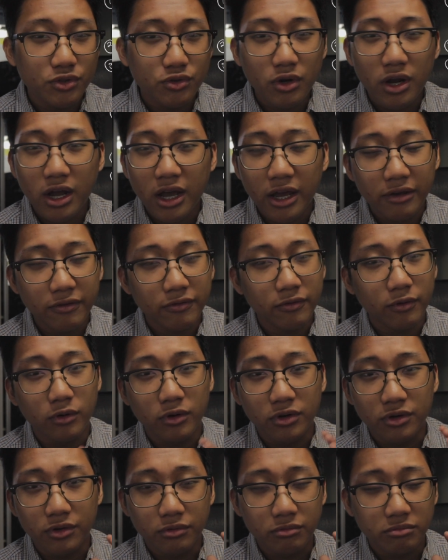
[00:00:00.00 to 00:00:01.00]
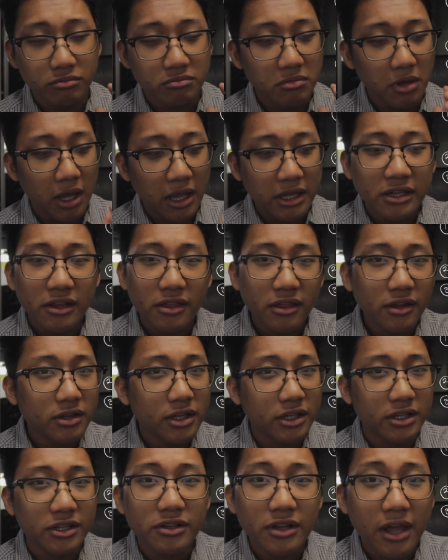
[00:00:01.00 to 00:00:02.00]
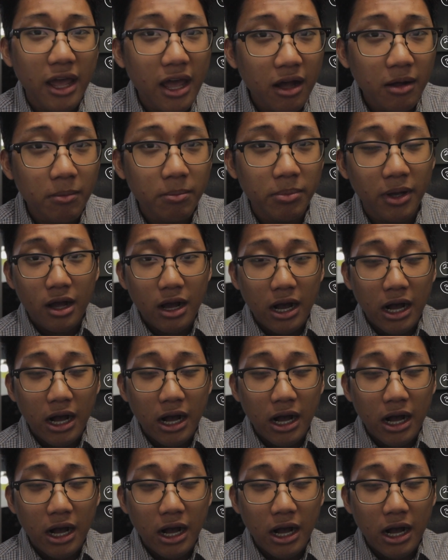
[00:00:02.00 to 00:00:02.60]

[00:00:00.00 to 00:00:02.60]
drive or anything that can help,